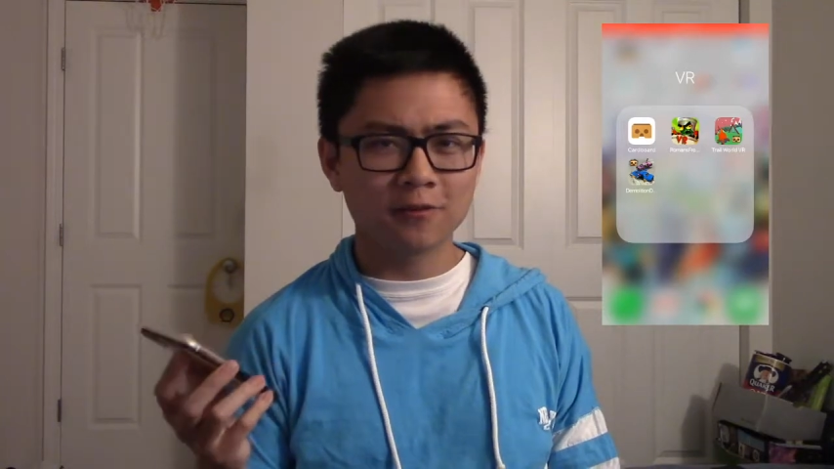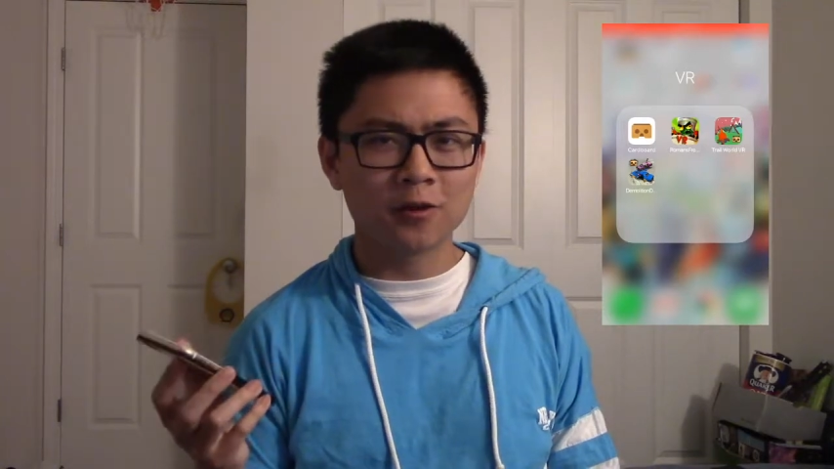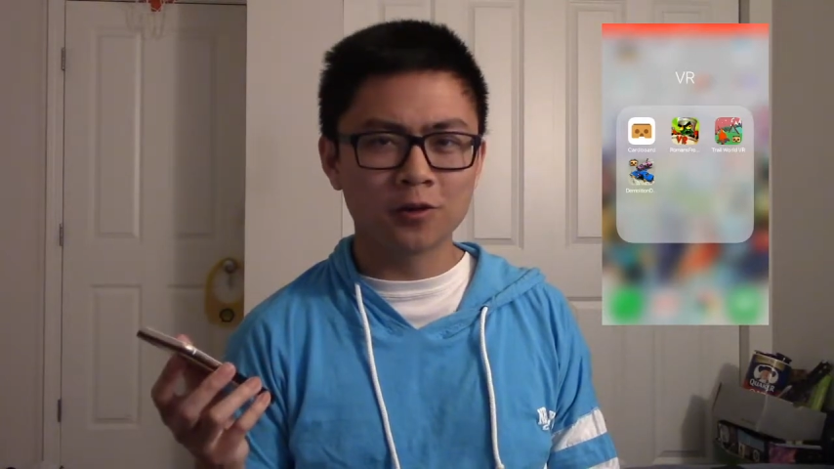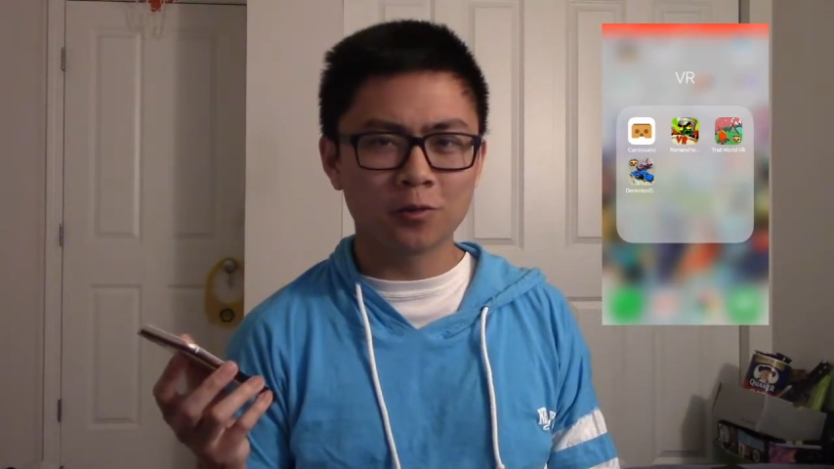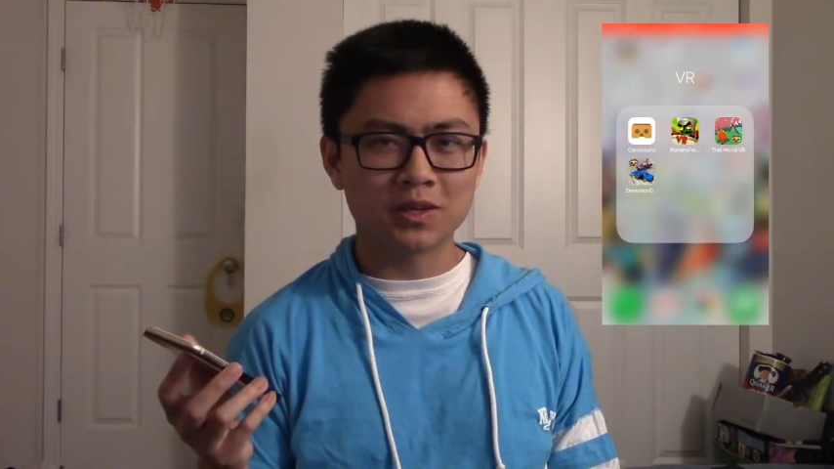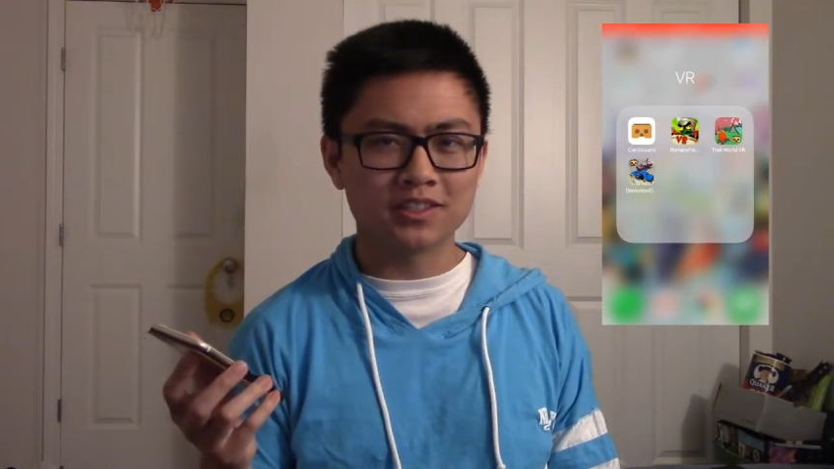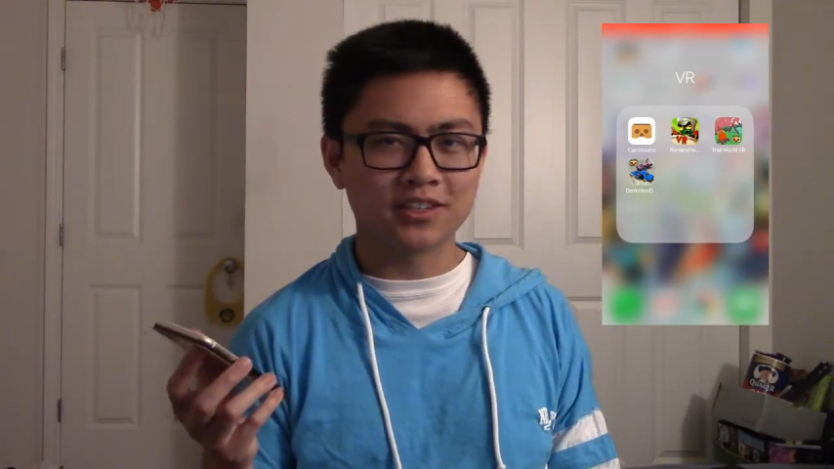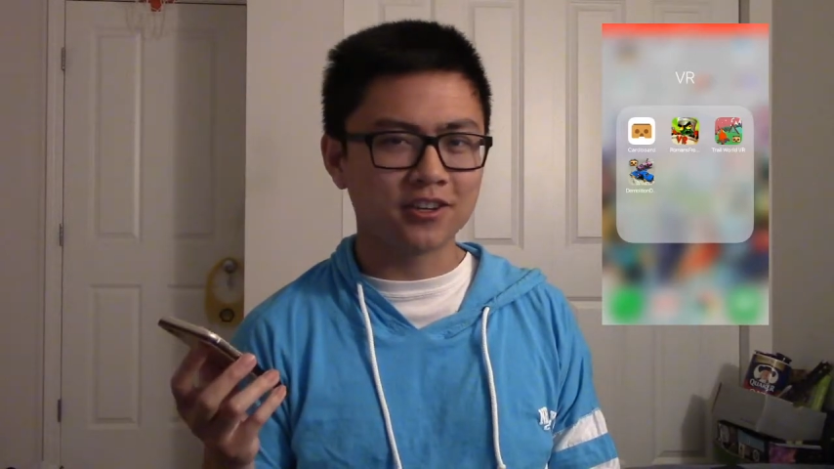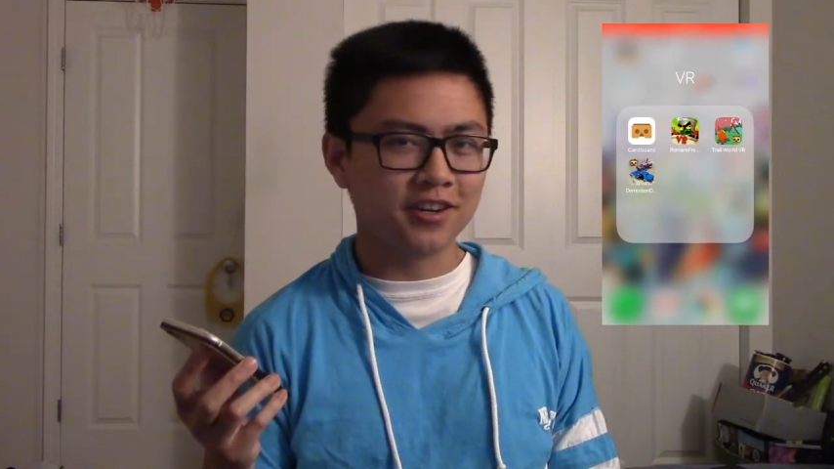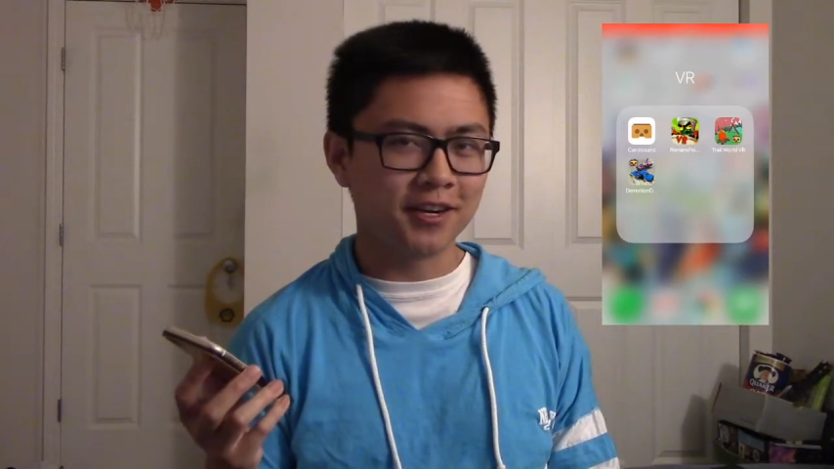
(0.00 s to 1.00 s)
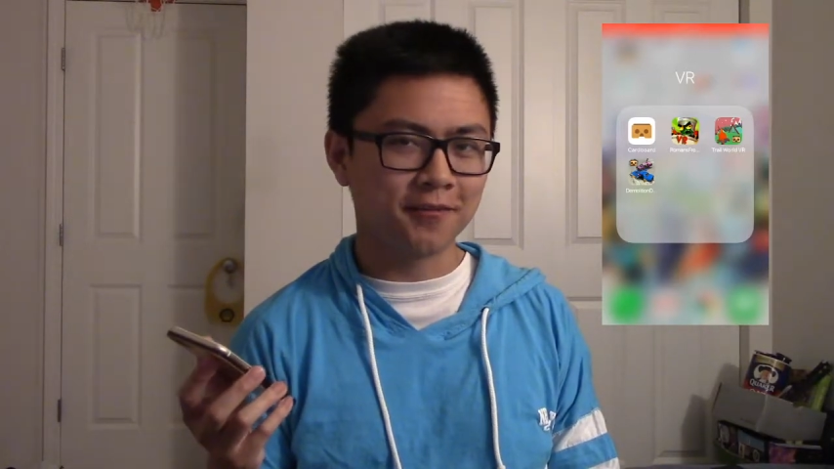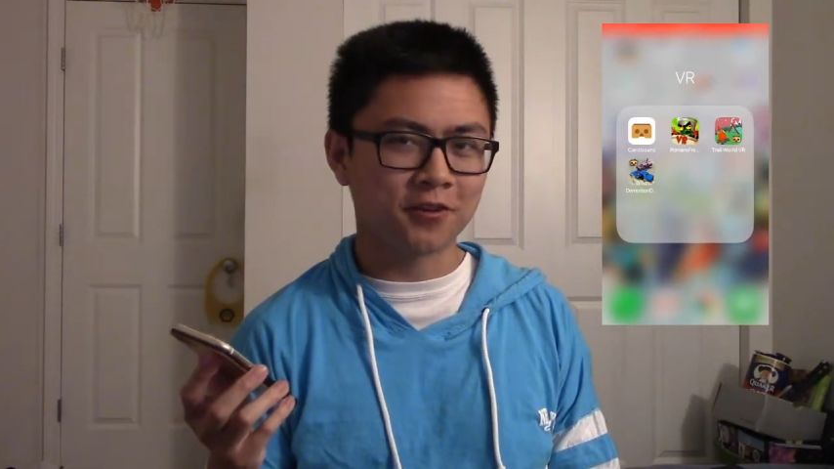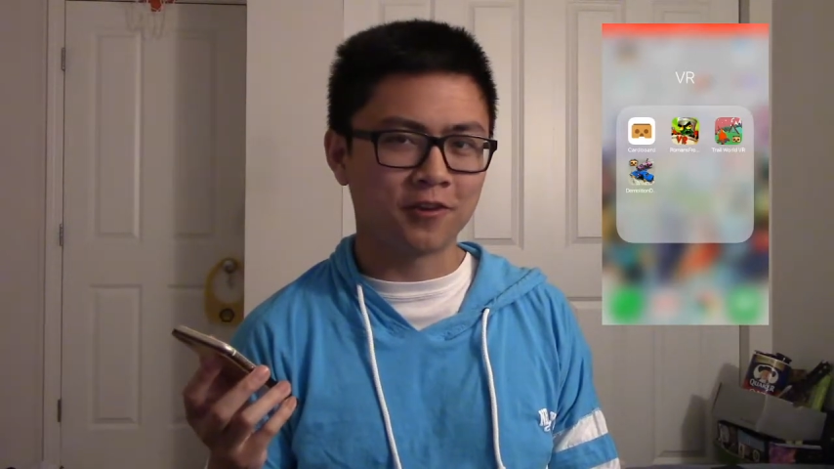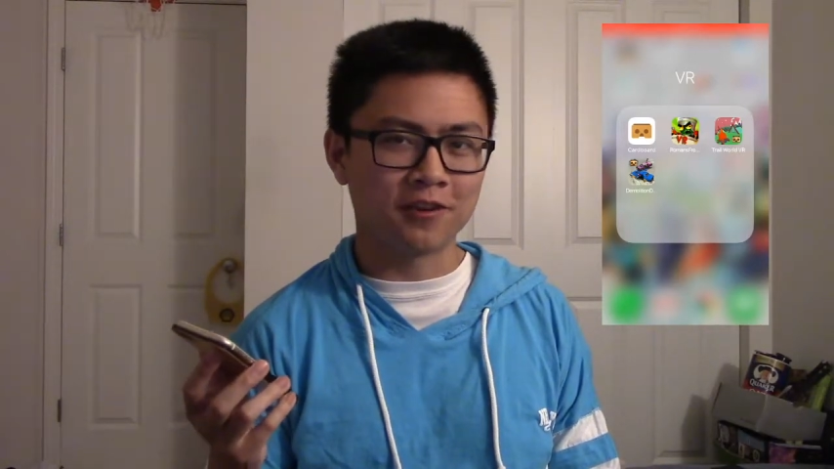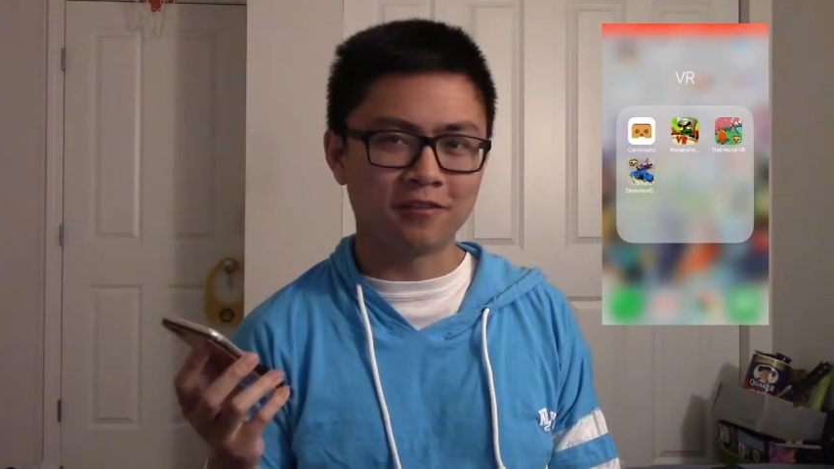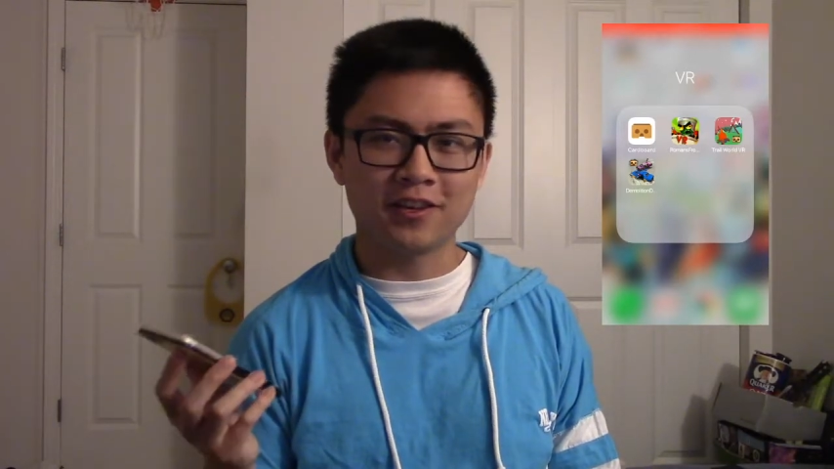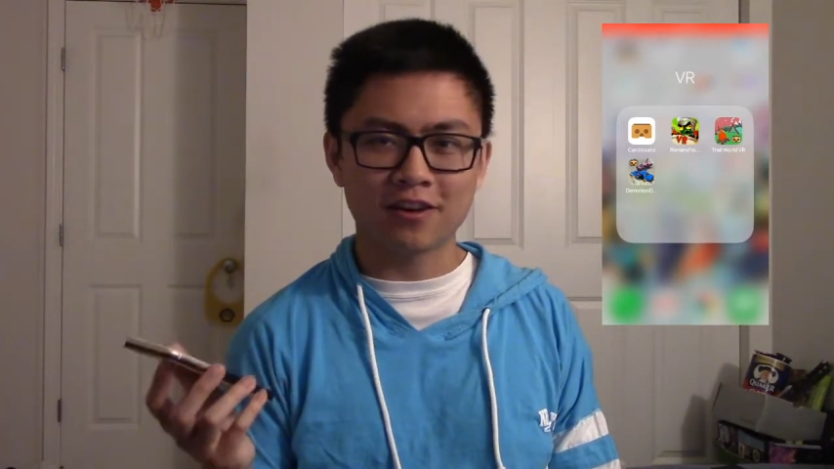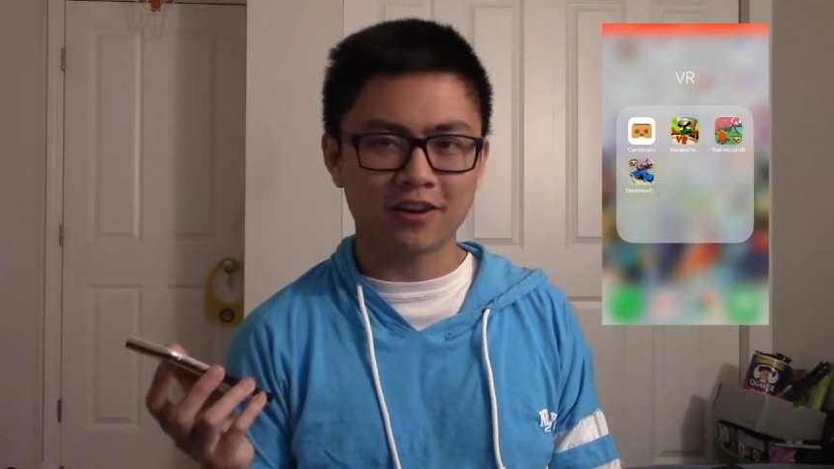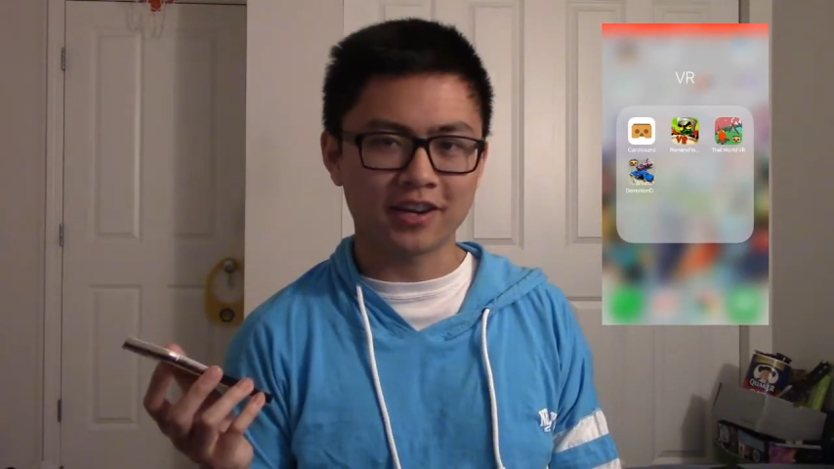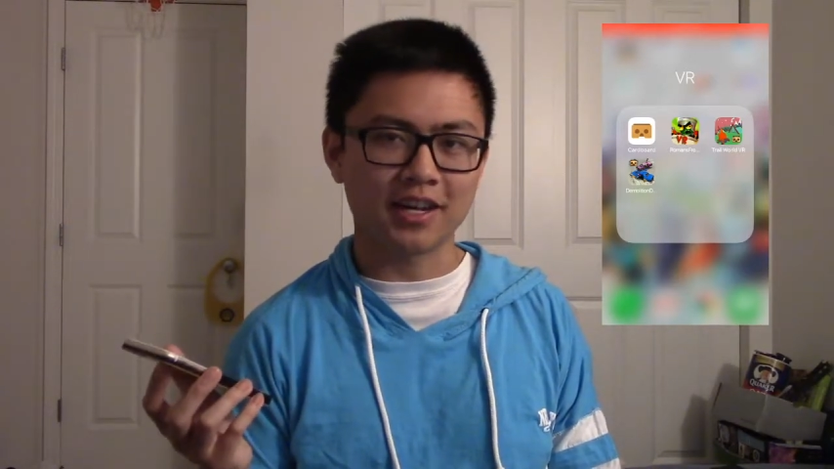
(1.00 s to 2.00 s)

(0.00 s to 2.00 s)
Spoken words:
phone wasn't good enough to run VR